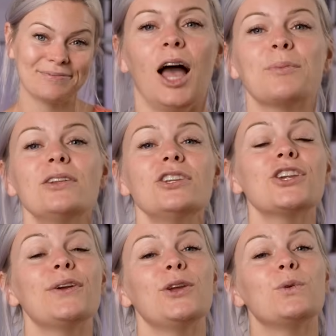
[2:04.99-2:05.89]
I'm going to
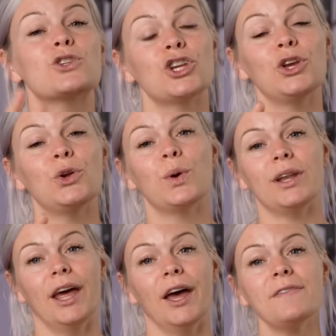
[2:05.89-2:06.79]
show you two
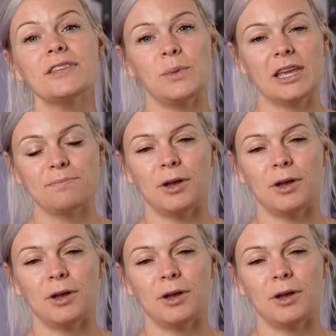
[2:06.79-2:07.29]
nerves that we can